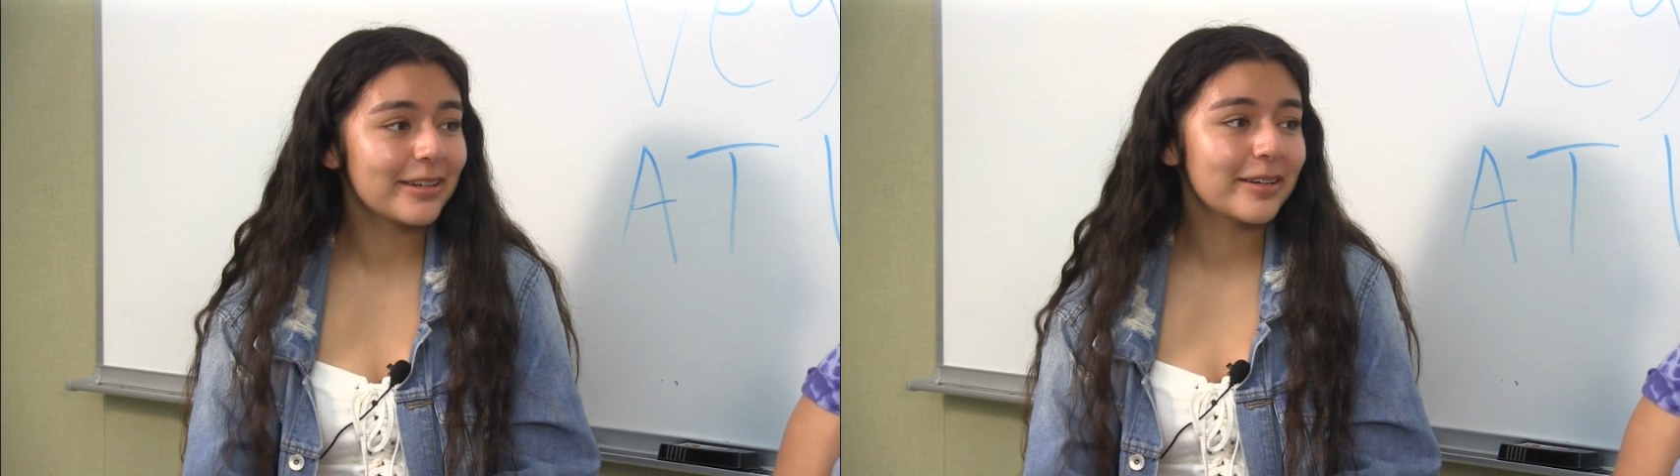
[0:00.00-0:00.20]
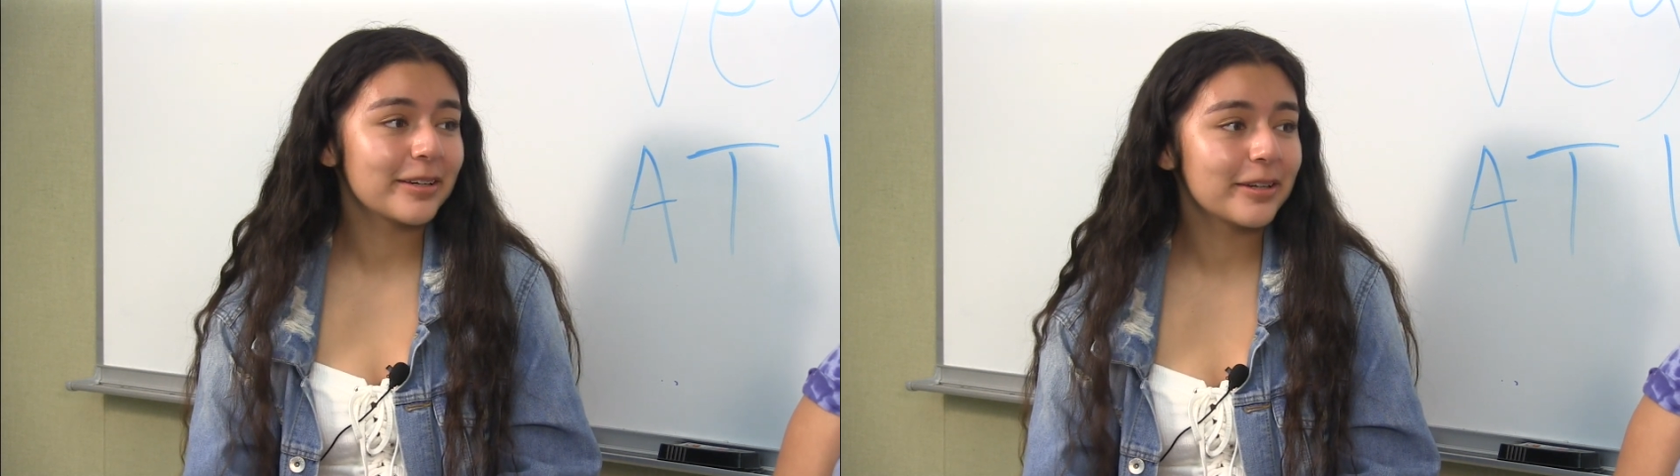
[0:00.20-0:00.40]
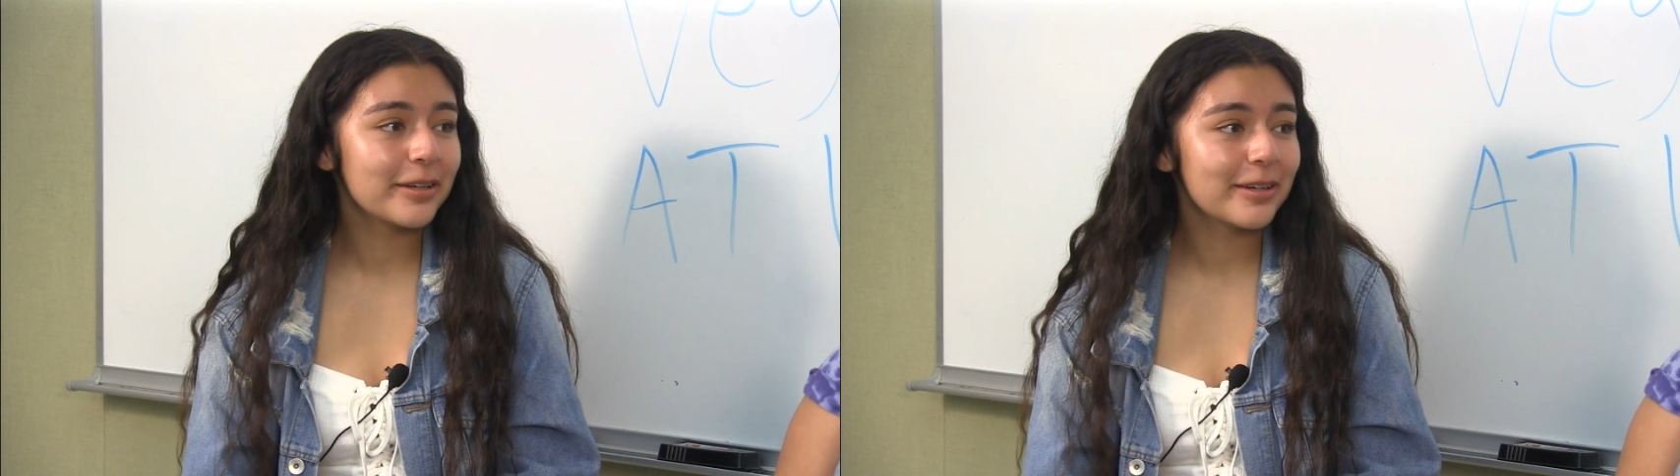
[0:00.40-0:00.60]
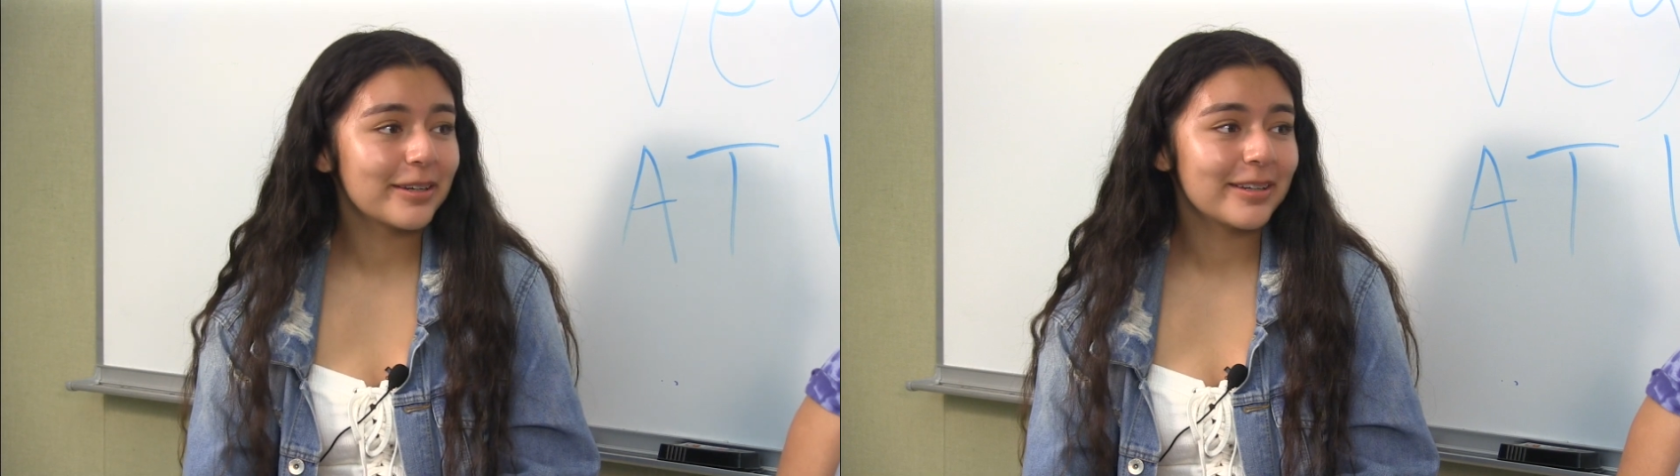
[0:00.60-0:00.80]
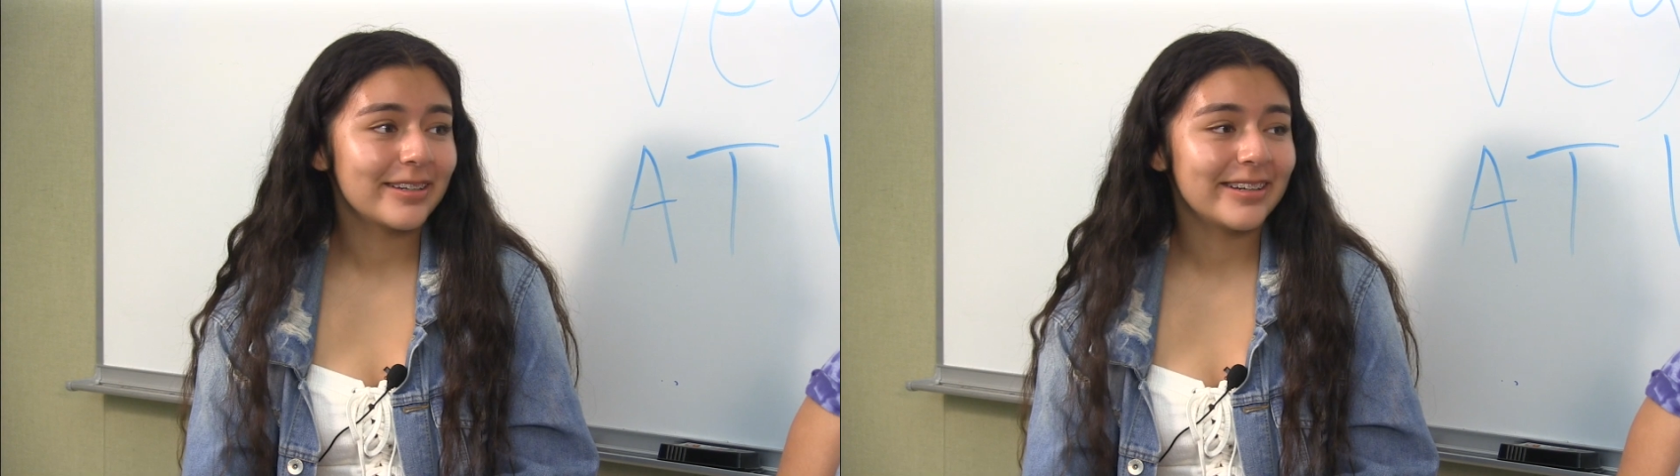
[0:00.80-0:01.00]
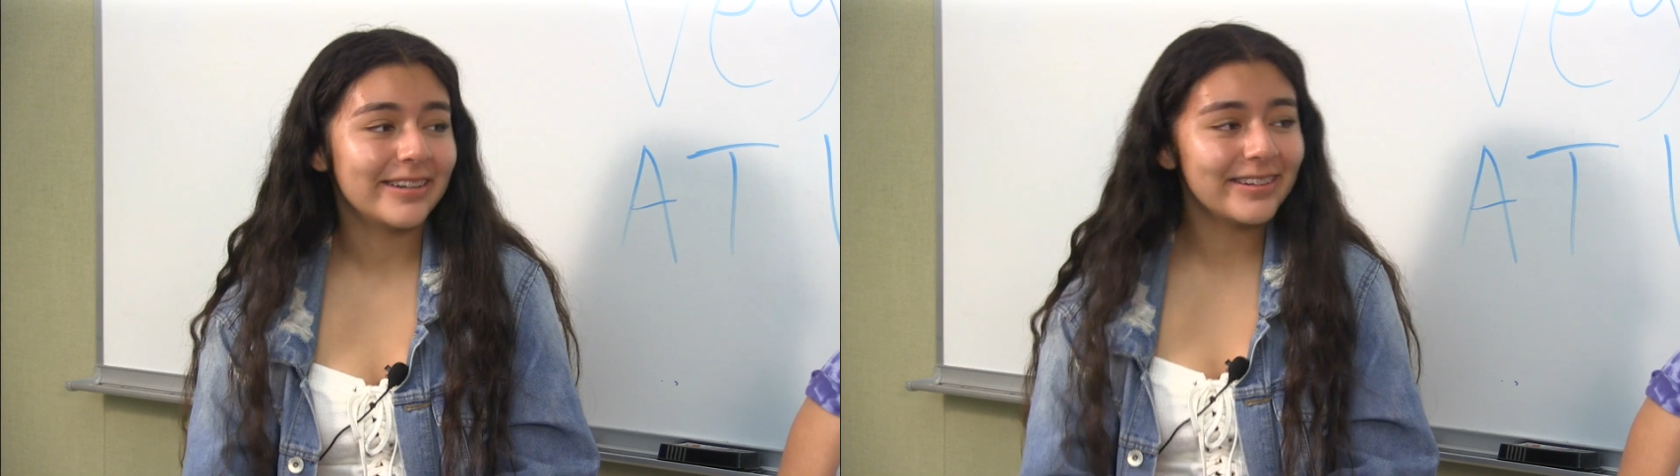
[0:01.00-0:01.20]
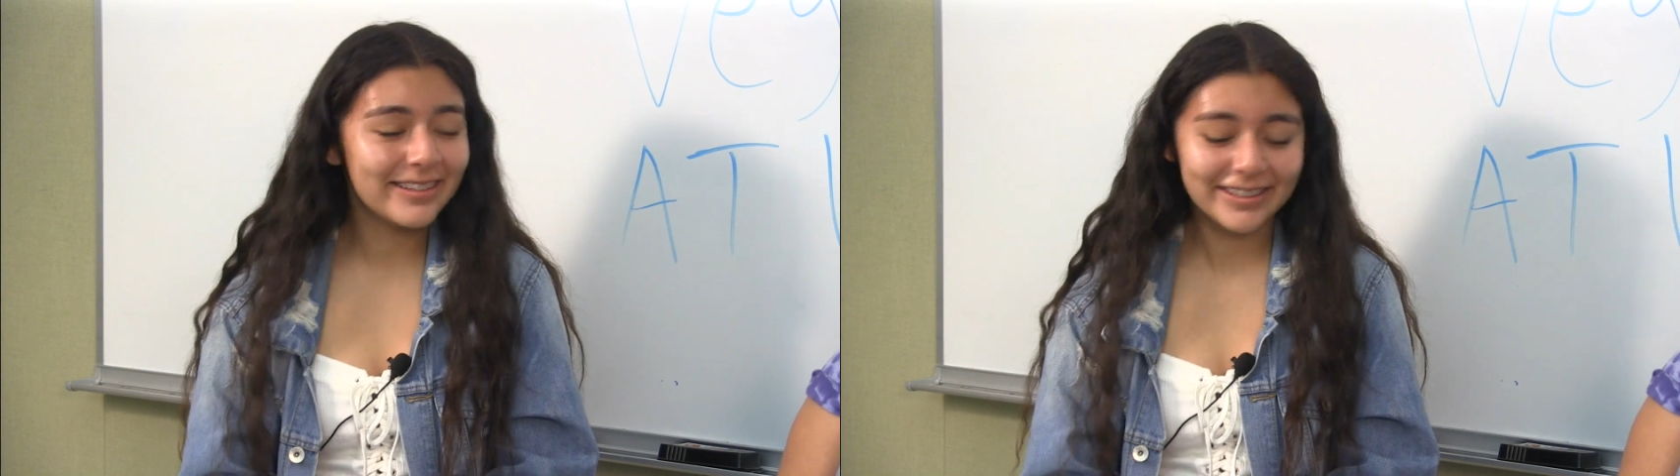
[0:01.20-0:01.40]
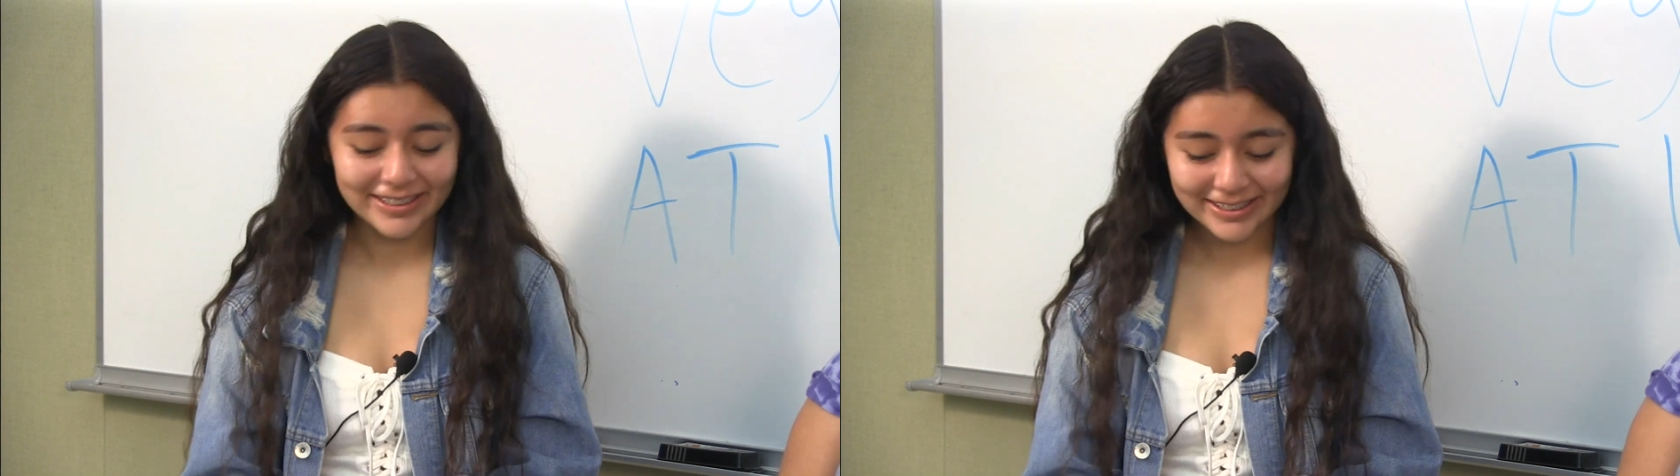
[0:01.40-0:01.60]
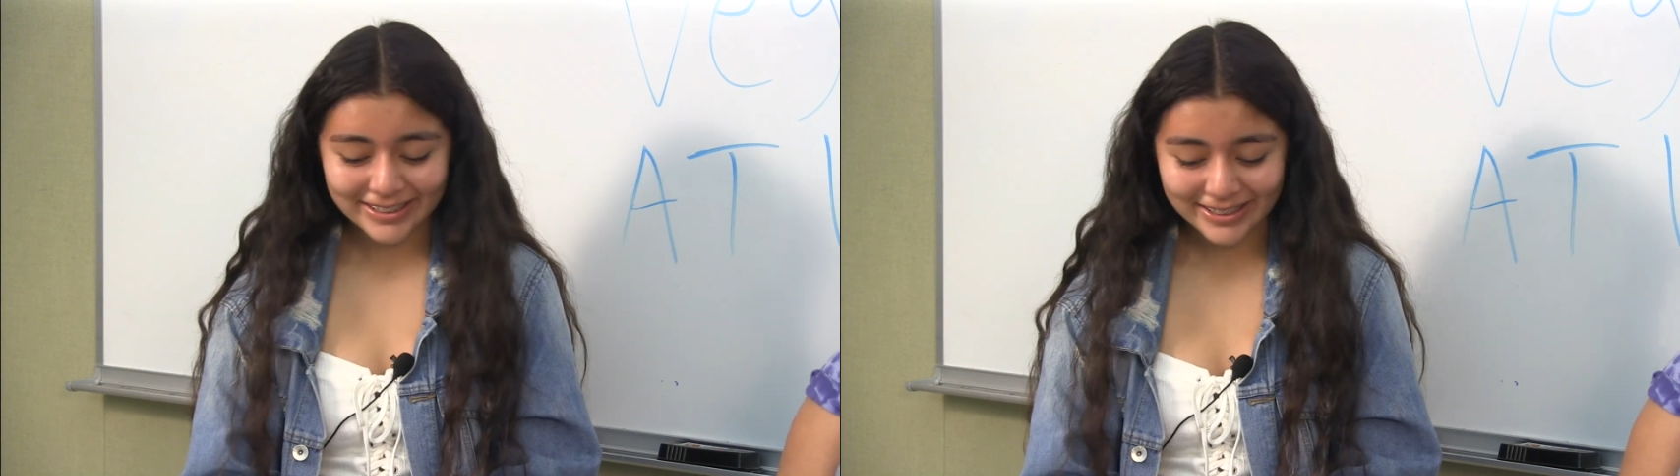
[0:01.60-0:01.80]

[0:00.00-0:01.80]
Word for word: No. No. No.